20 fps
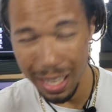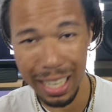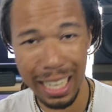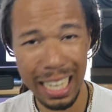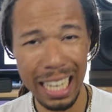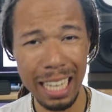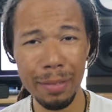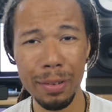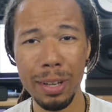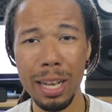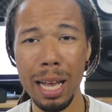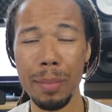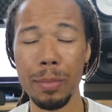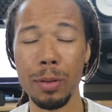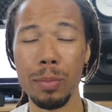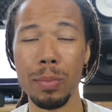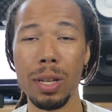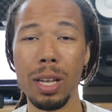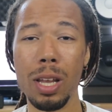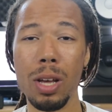and leave a
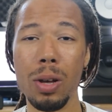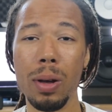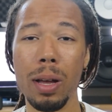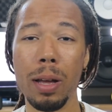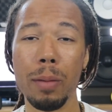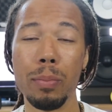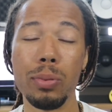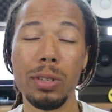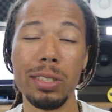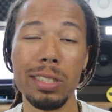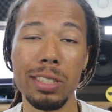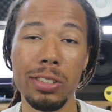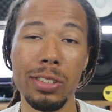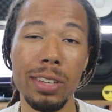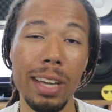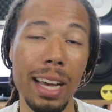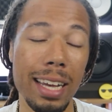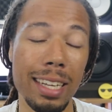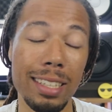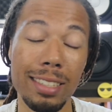comment below. I appreciate you
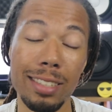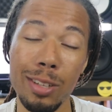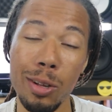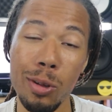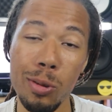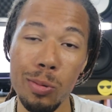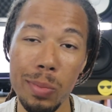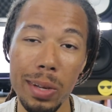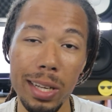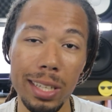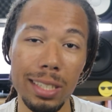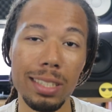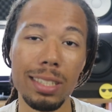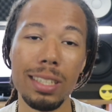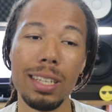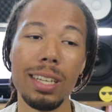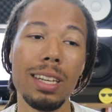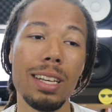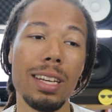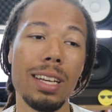guys so much.
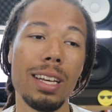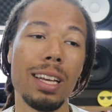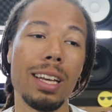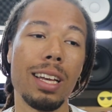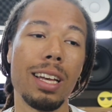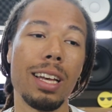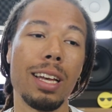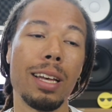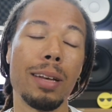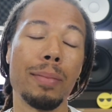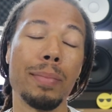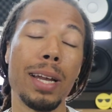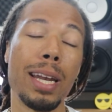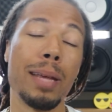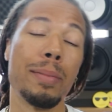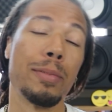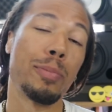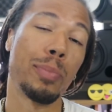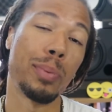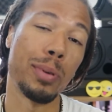My
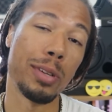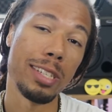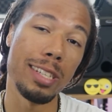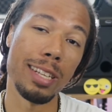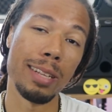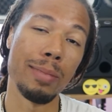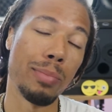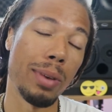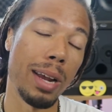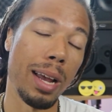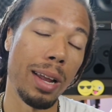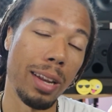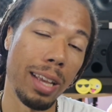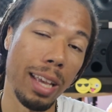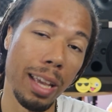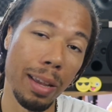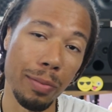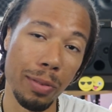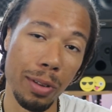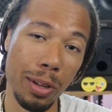name is Princeton Brown,
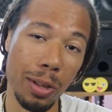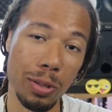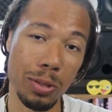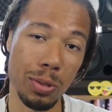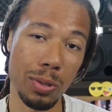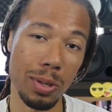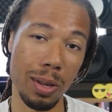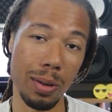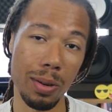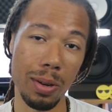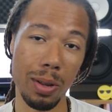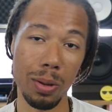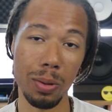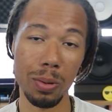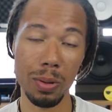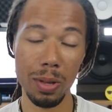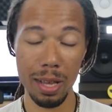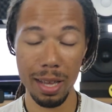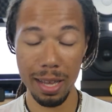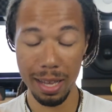again, for those who don't
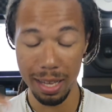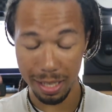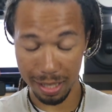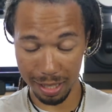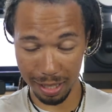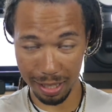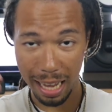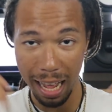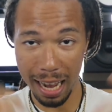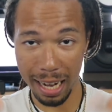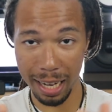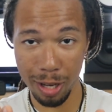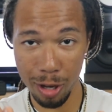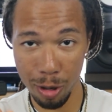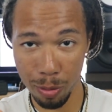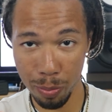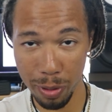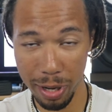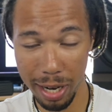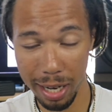know. Sonic
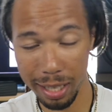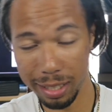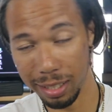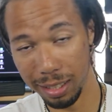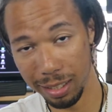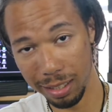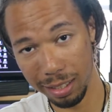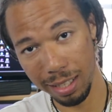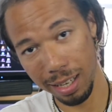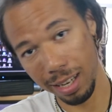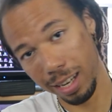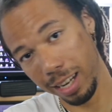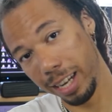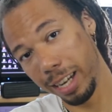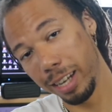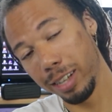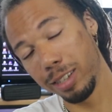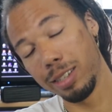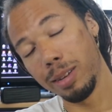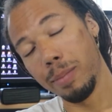Gold Productions,
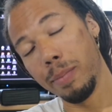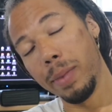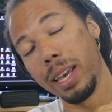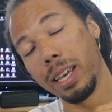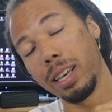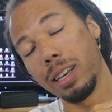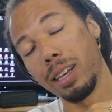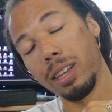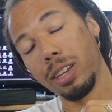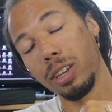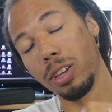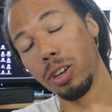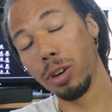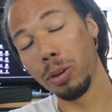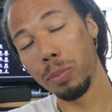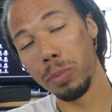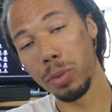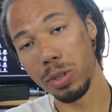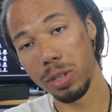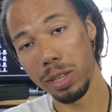here to make
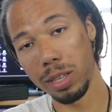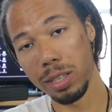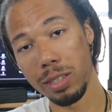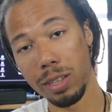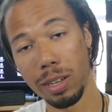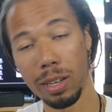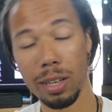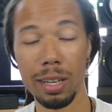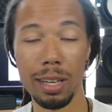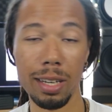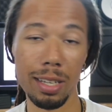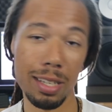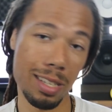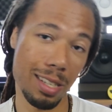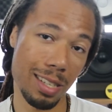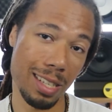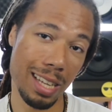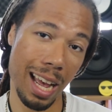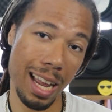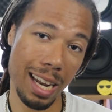your music turn into
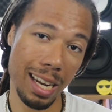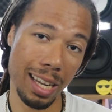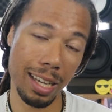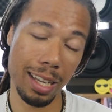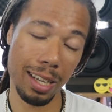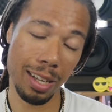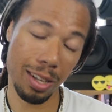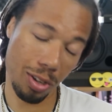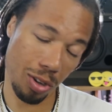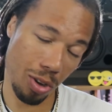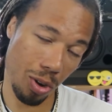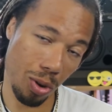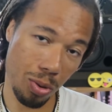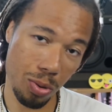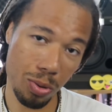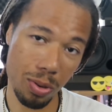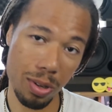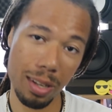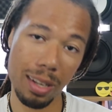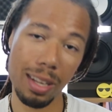sonic
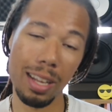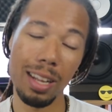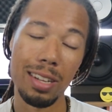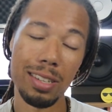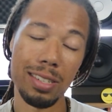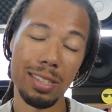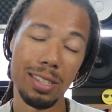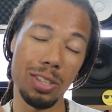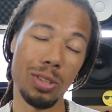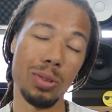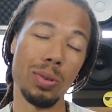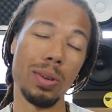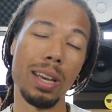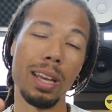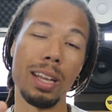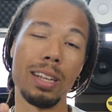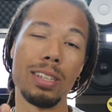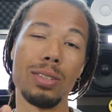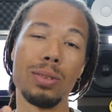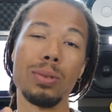gold. I'll see you
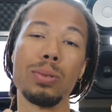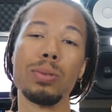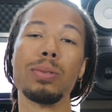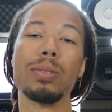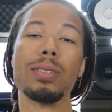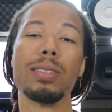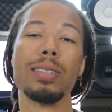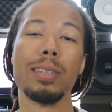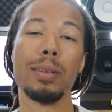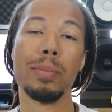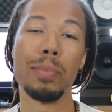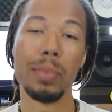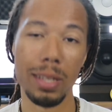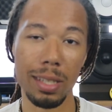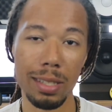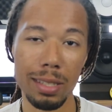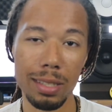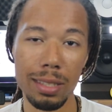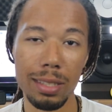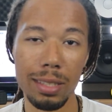again soon.
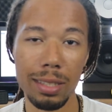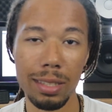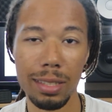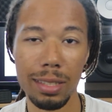Peace.